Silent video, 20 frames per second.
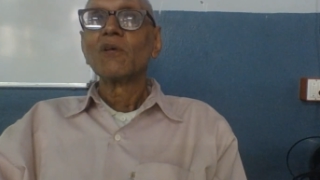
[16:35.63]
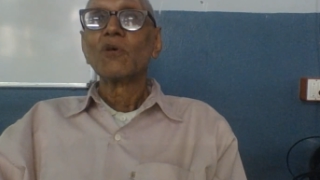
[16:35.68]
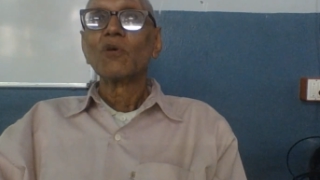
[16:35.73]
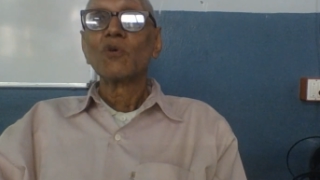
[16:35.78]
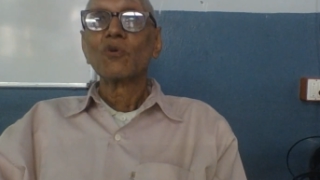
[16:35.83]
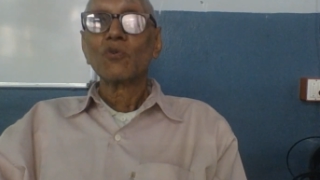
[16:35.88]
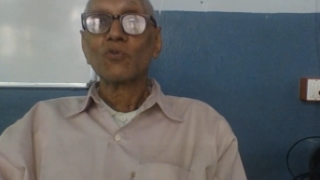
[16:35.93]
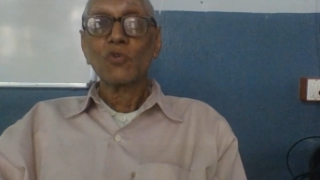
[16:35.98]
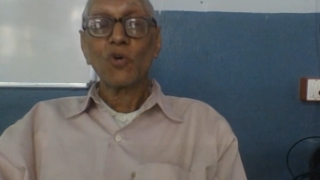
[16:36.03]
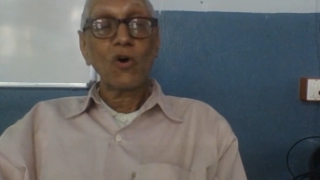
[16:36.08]

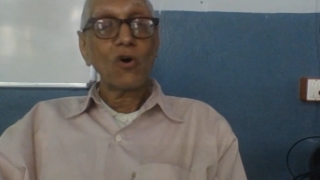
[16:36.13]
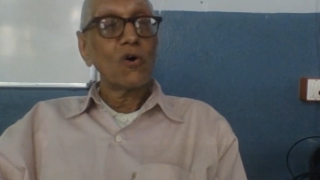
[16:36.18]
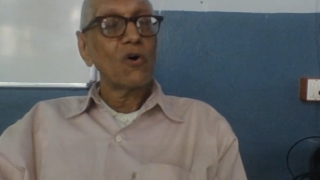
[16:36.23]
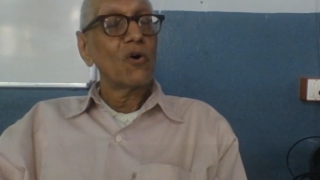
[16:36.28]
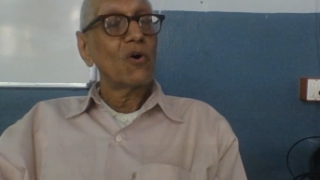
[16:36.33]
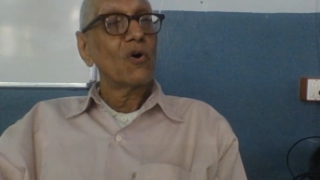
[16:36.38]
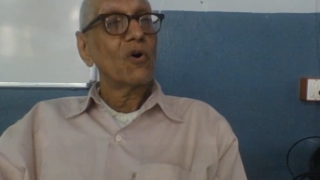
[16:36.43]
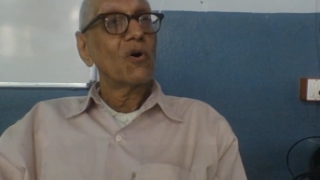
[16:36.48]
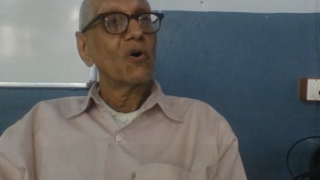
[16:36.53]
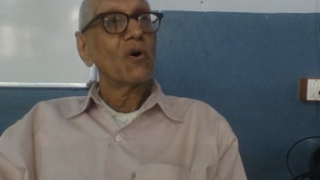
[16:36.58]

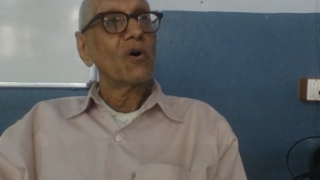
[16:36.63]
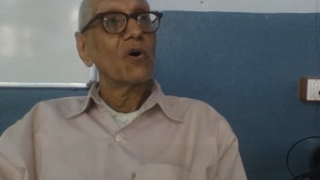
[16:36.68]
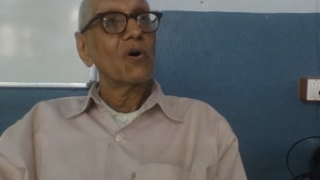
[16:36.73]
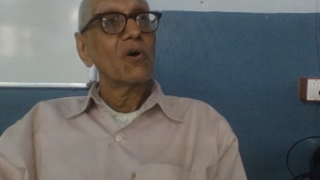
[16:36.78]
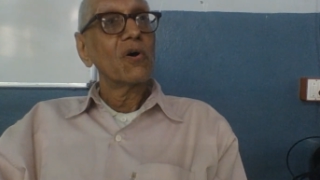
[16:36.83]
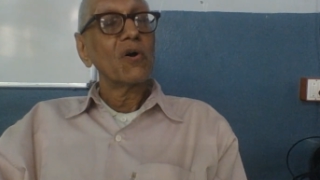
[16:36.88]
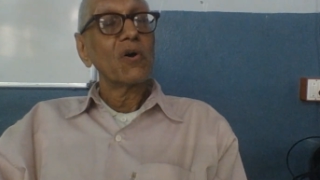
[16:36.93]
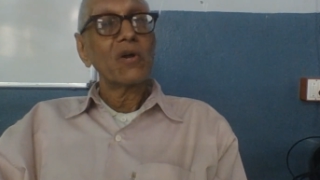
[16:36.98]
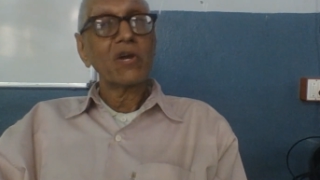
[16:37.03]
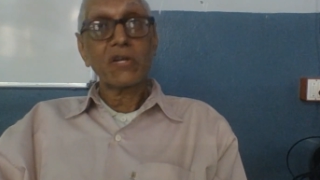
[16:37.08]
So
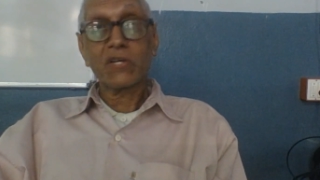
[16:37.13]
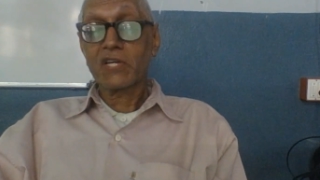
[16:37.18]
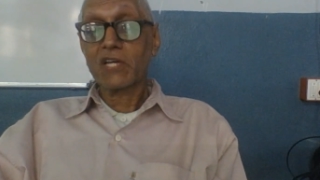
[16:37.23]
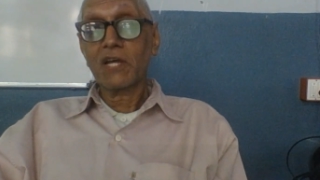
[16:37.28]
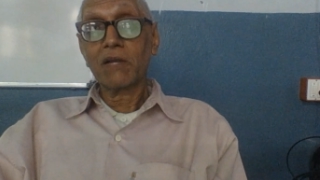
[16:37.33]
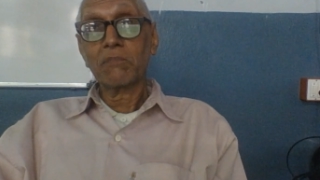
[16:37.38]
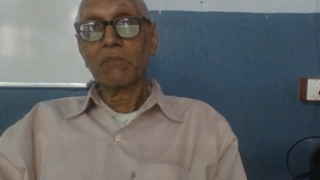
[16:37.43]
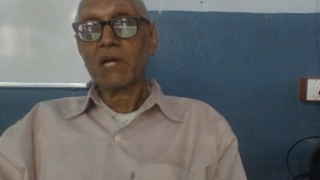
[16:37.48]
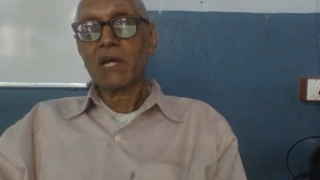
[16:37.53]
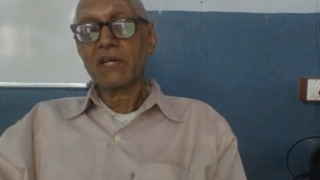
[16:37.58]
it
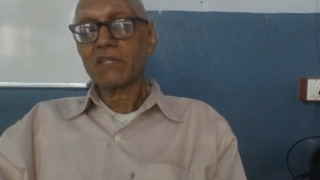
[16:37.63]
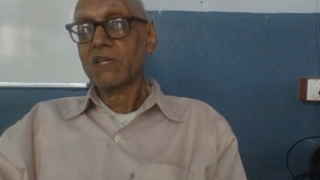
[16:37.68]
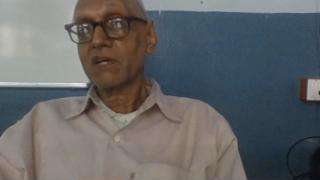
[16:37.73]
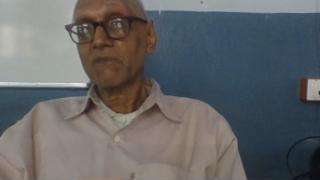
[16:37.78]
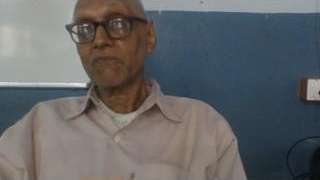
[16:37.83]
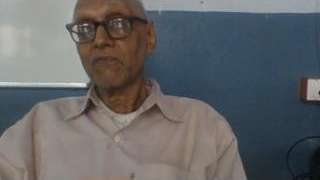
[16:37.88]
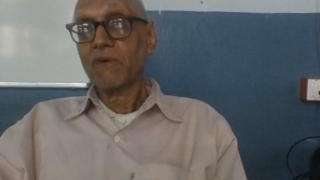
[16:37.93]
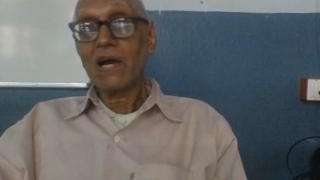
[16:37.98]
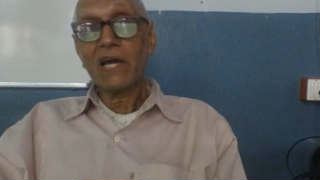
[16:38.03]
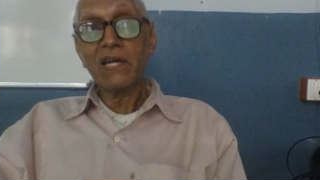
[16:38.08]
can be either
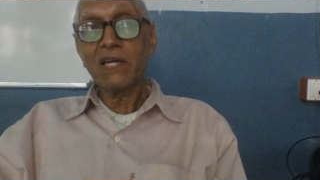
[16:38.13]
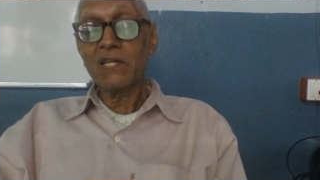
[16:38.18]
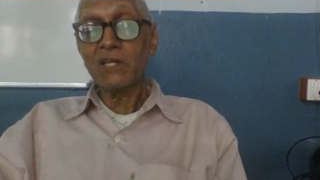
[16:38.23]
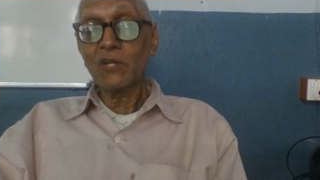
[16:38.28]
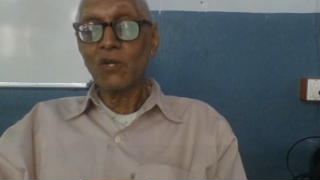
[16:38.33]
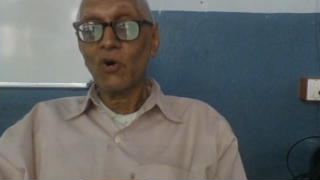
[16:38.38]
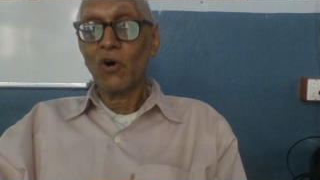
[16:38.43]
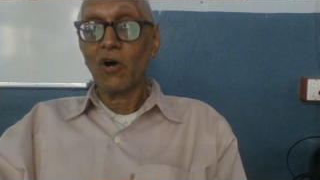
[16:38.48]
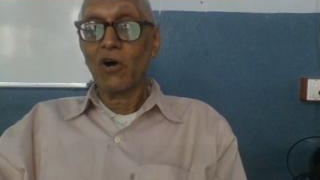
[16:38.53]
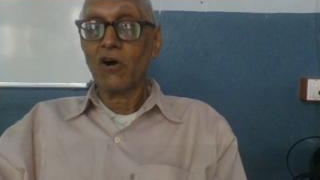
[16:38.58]

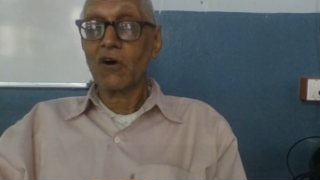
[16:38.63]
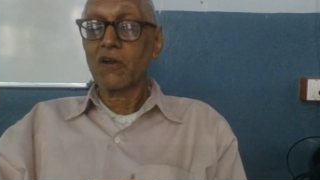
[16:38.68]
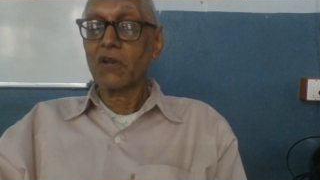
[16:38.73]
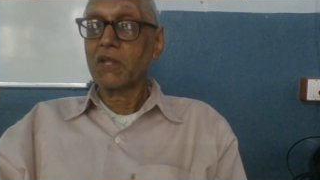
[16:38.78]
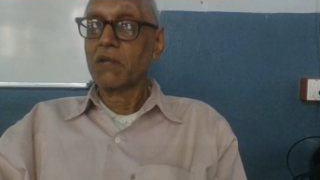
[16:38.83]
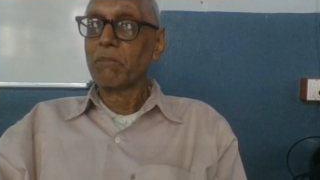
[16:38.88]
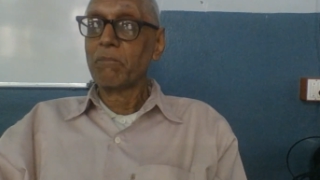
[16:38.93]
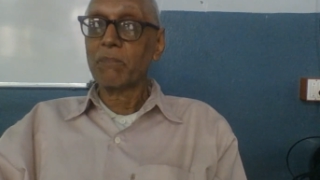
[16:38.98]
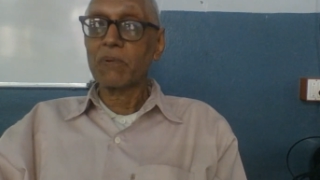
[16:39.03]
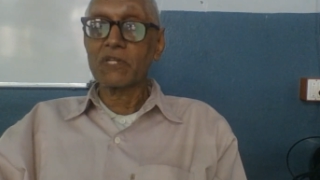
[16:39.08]
fine or
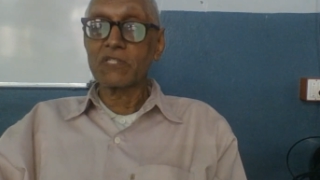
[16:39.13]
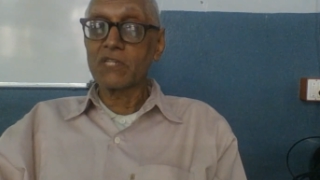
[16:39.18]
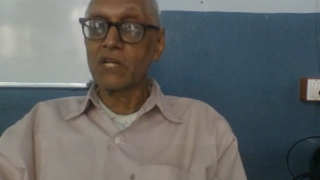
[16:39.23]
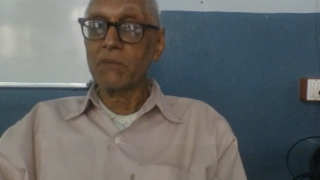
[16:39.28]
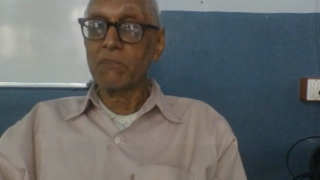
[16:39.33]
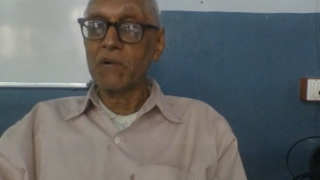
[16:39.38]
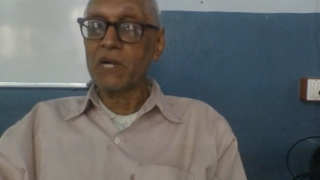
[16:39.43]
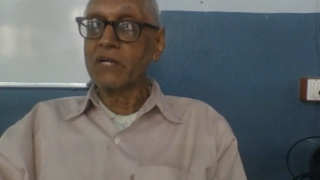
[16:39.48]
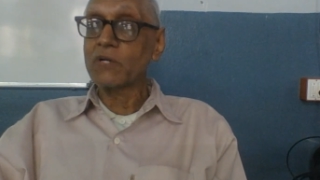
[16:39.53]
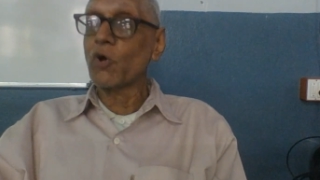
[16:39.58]

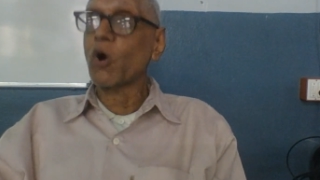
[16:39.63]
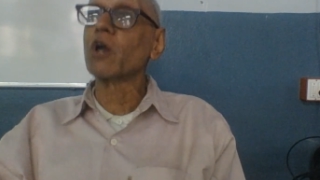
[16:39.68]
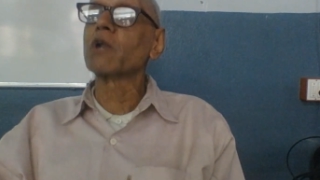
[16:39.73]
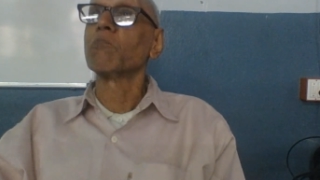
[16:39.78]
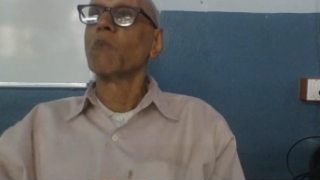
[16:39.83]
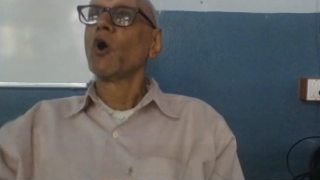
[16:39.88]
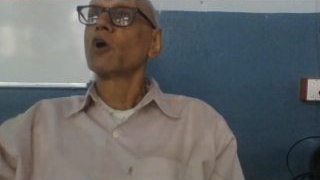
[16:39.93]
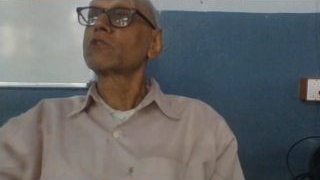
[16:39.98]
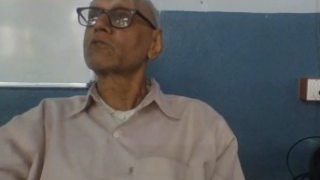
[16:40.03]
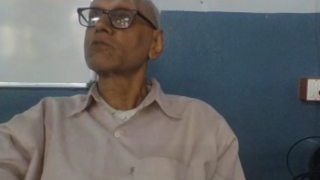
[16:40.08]
imprisonment or
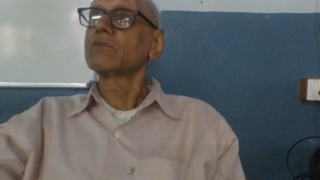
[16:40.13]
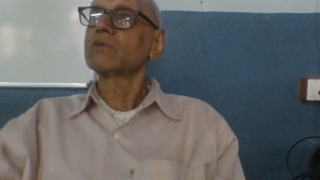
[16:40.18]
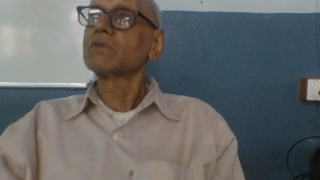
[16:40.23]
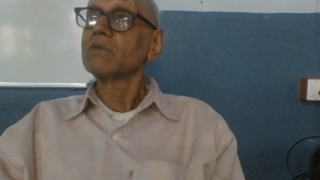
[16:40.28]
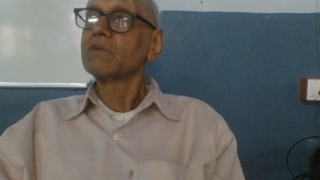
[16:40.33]
both.